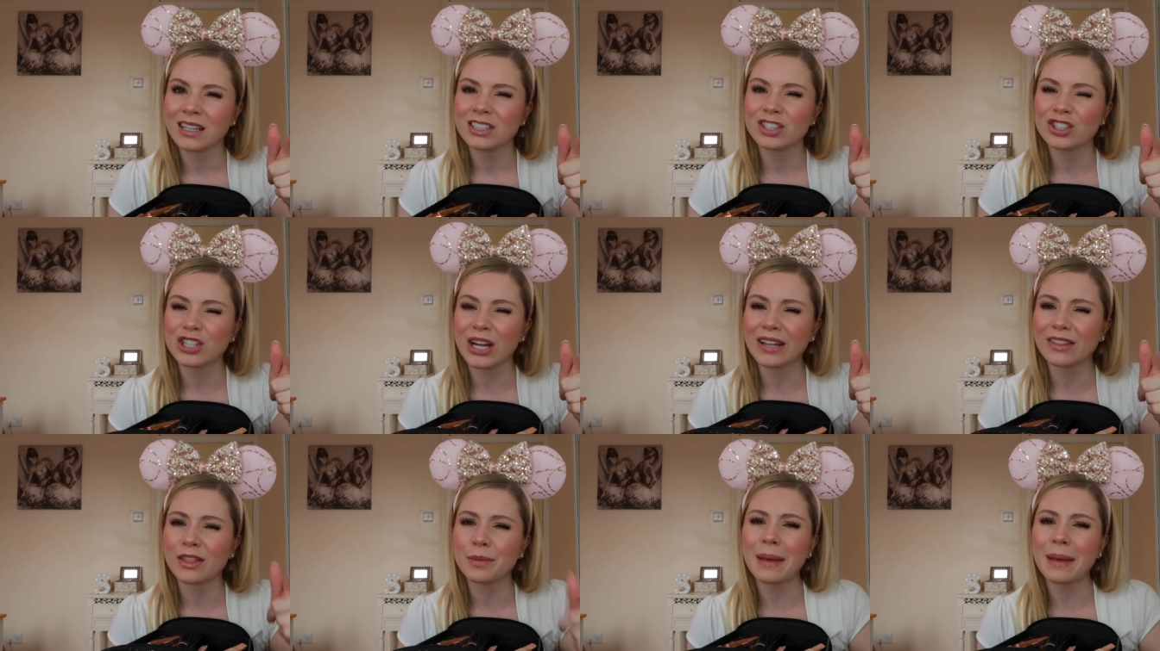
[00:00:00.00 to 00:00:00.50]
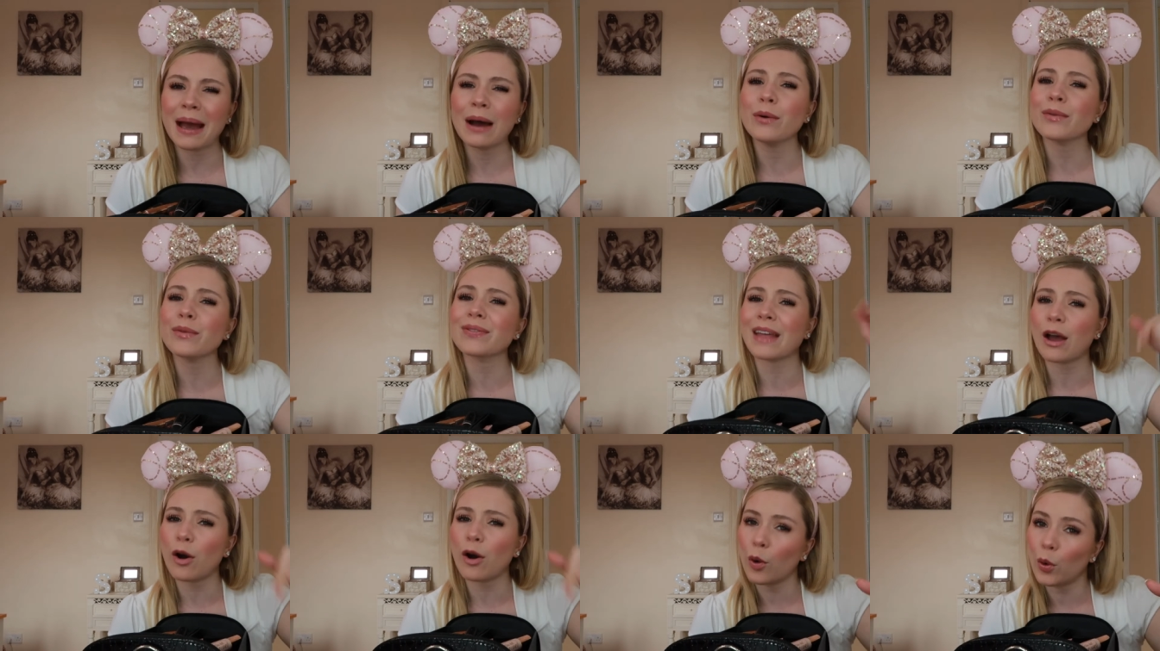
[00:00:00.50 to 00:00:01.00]
check them
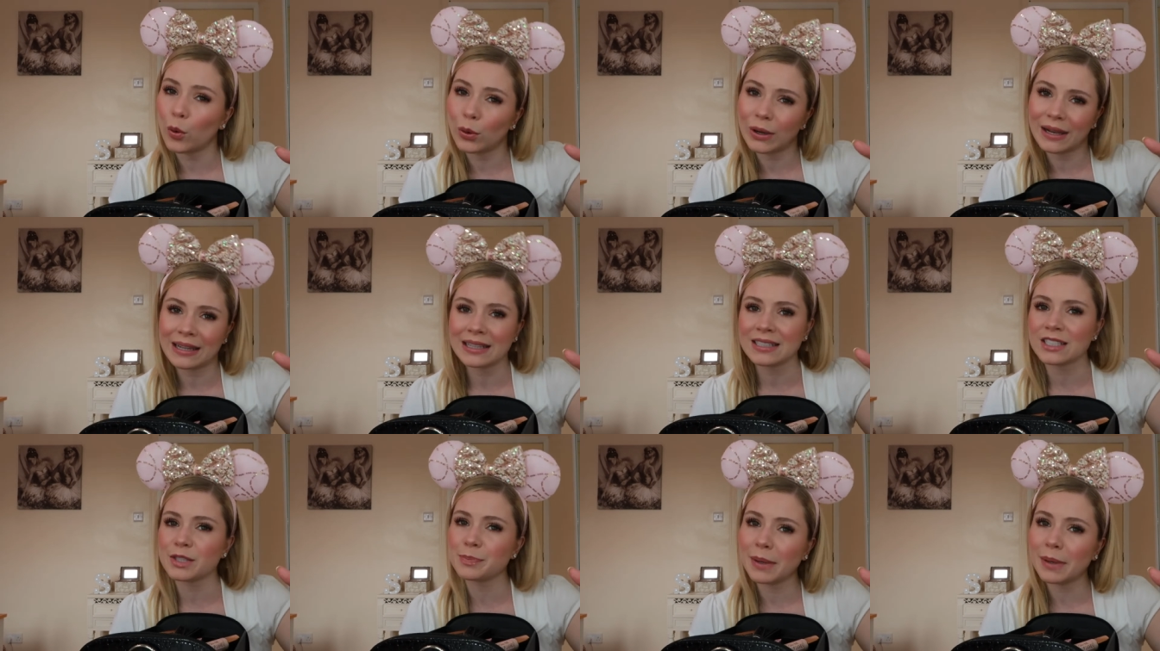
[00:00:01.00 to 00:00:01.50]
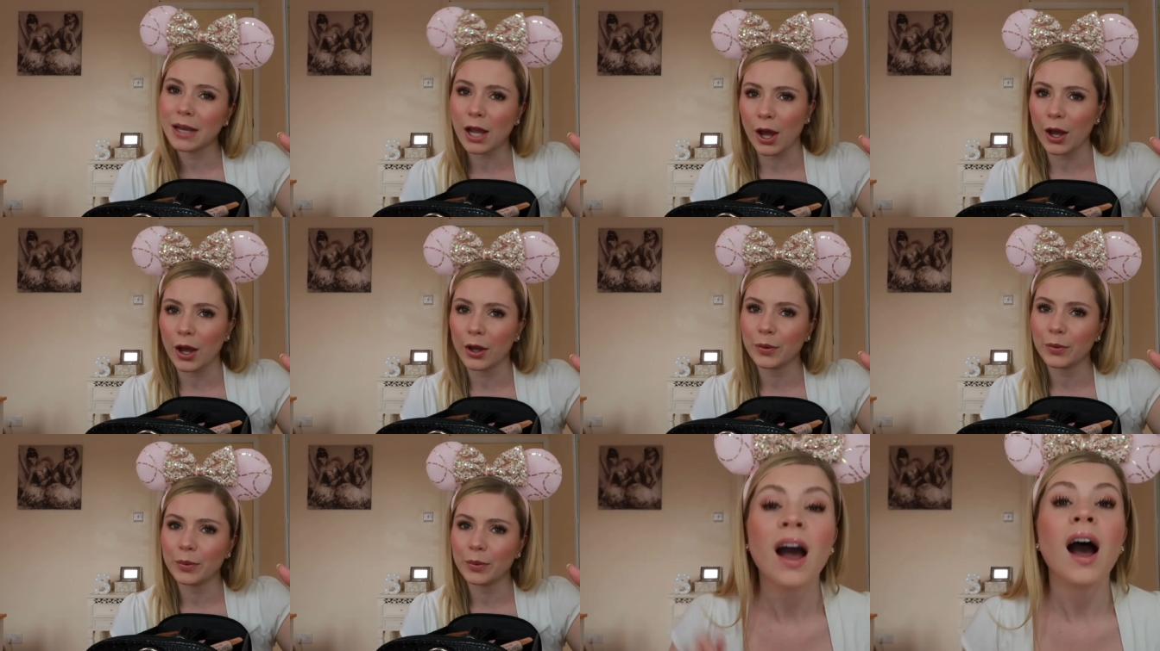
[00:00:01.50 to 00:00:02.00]
out, they're all linked
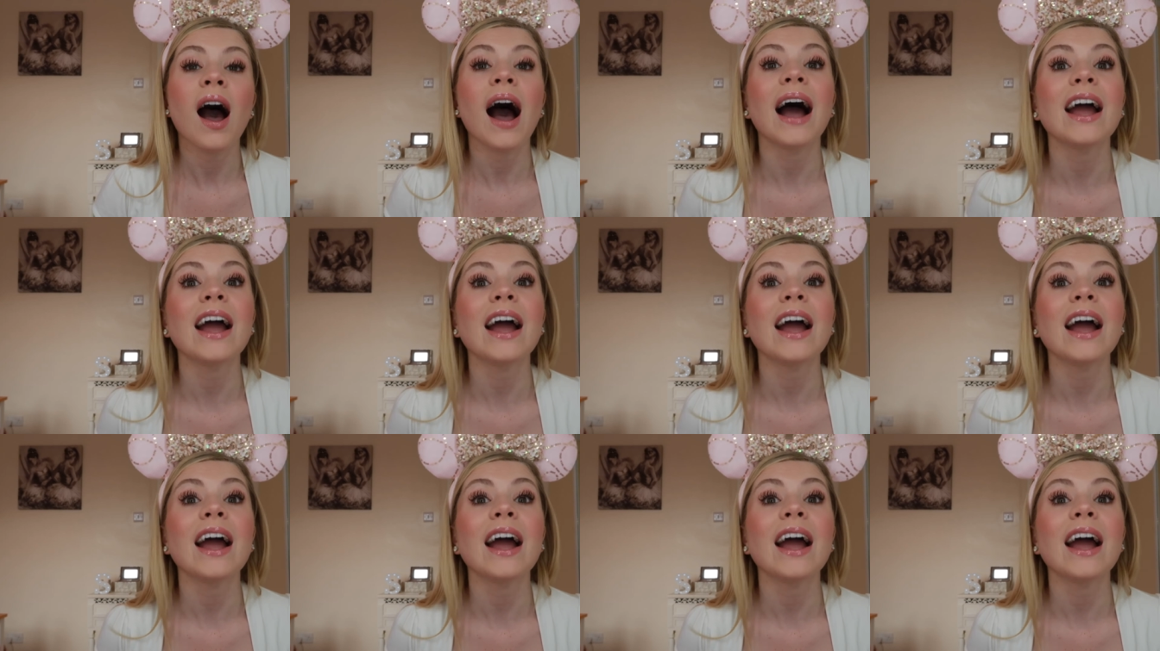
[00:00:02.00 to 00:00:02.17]
below.